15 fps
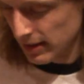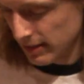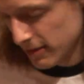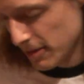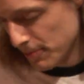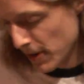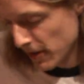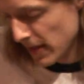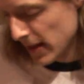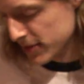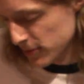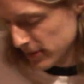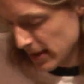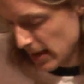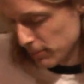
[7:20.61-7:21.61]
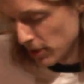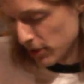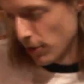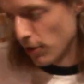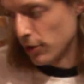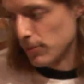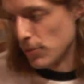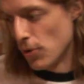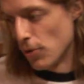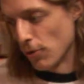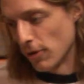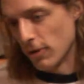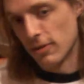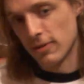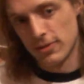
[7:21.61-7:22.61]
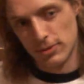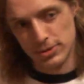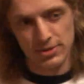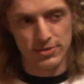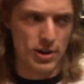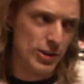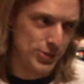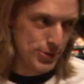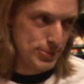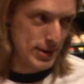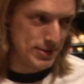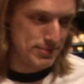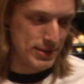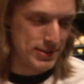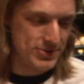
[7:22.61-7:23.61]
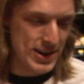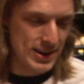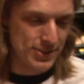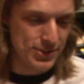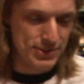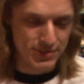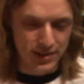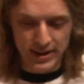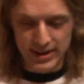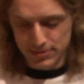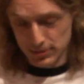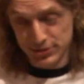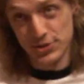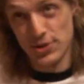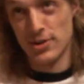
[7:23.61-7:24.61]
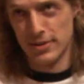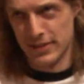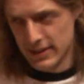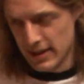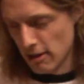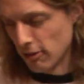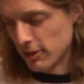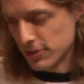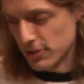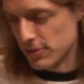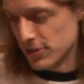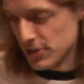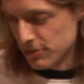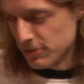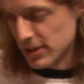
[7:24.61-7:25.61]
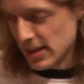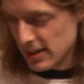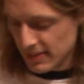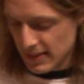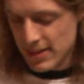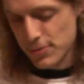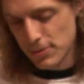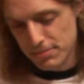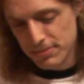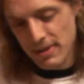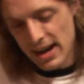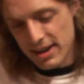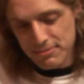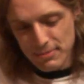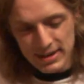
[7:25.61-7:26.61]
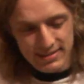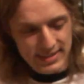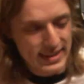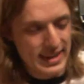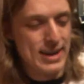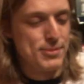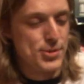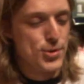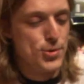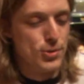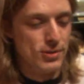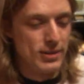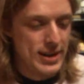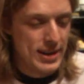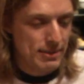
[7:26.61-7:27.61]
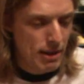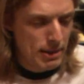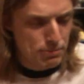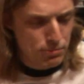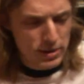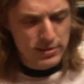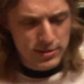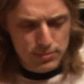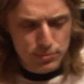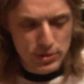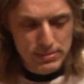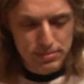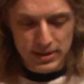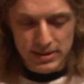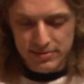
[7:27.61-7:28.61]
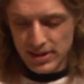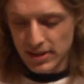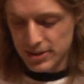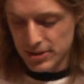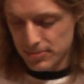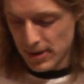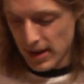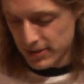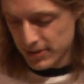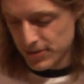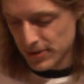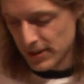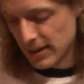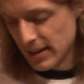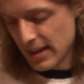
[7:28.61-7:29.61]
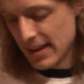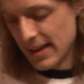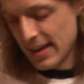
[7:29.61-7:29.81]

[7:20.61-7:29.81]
Compare that to a game like Arkham Horror, which is also made by Fantasy Flight, in which all the characters are unique. That's what kind of makes the game cool, and it brings some replay value back to it.